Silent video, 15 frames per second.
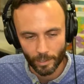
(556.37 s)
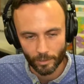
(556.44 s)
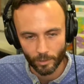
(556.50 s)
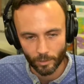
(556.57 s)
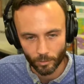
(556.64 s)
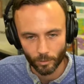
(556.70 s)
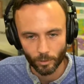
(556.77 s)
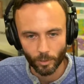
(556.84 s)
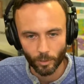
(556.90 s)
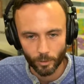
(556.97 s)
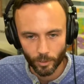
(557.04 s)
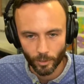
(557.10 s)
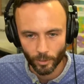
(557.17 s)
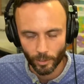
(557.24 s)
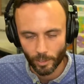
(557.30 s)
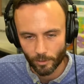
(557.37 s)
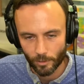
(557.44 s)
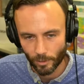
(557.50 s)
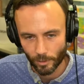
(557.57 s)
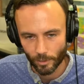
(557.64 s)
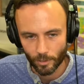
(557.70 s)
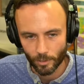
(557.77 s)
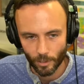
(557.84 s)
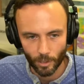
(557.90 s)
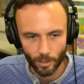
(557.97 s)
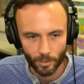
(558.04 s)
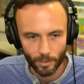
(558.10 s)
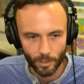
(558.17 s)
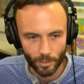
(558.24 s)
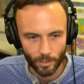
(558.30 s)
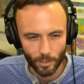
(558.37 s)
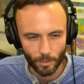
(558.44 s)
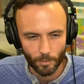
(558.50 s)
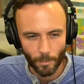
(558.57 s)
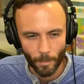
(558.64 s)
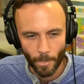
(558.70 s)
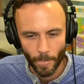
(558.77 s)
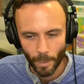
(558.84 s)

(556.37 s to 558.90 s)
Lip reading: as a school culture. They used the star system.